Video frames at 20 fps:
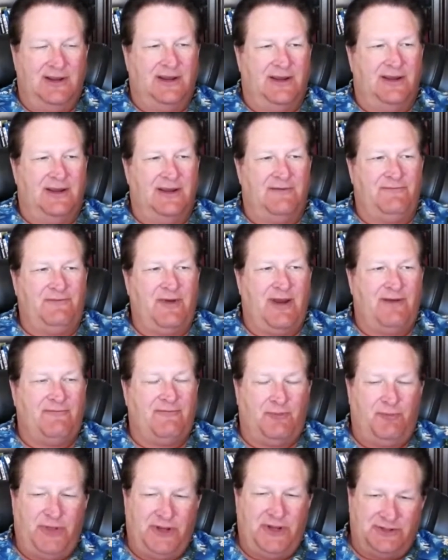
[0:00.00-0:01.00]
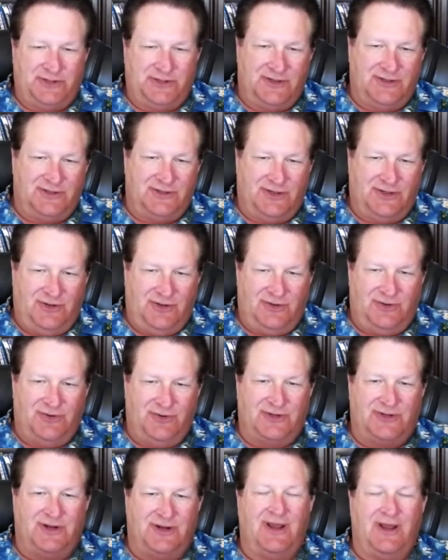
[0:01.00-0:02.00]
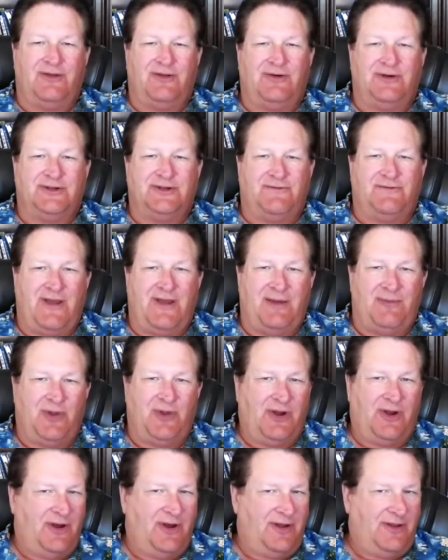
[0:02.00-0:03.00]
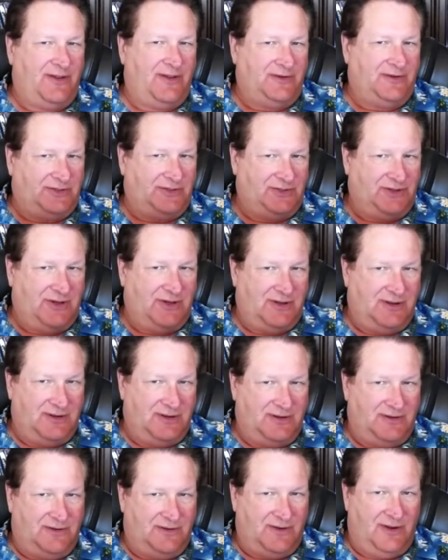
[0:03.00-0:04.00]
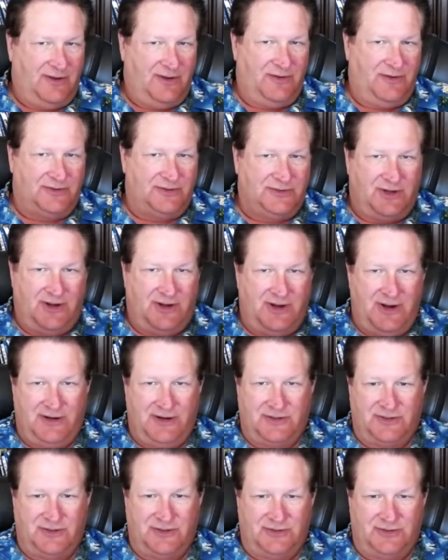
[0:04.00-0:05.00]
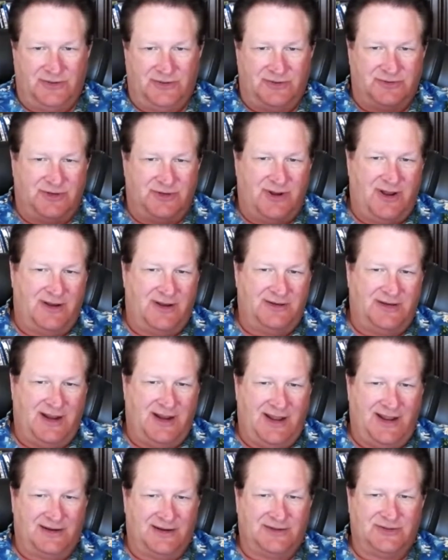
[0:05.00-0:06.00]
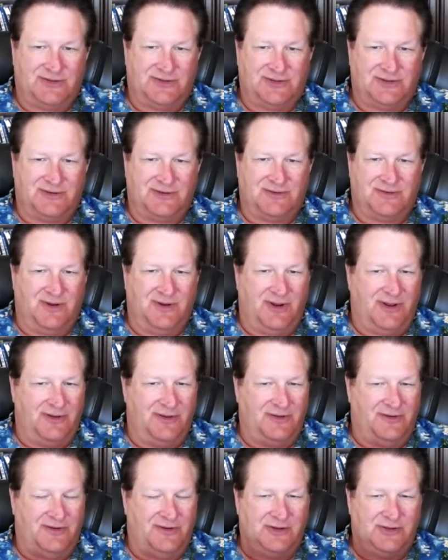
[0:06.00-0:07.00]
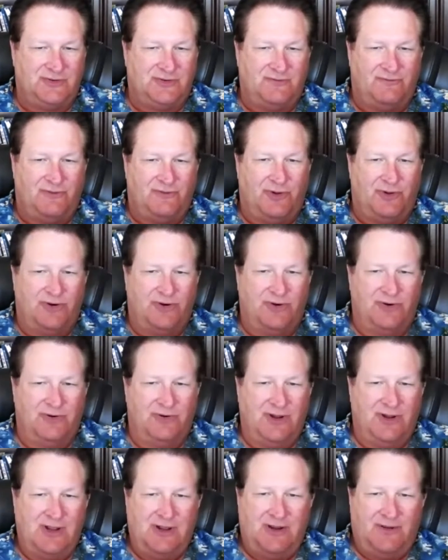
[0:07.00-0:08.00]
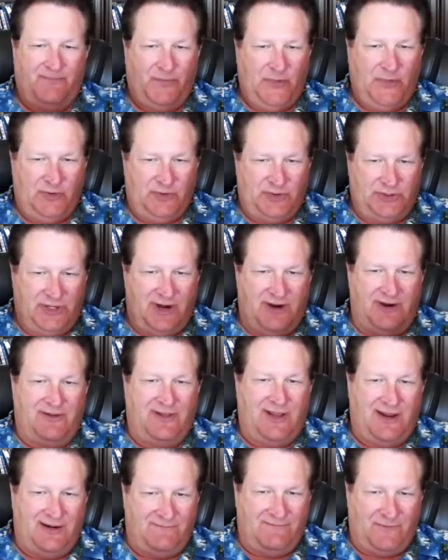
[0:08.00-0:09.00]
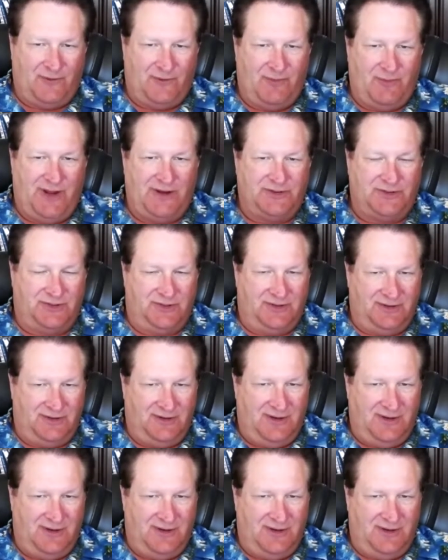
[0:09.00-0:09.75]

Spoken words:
If you have a business and you do it together as a family, all those skill, all those connections, those contacts, all the things you've learned, you share that information.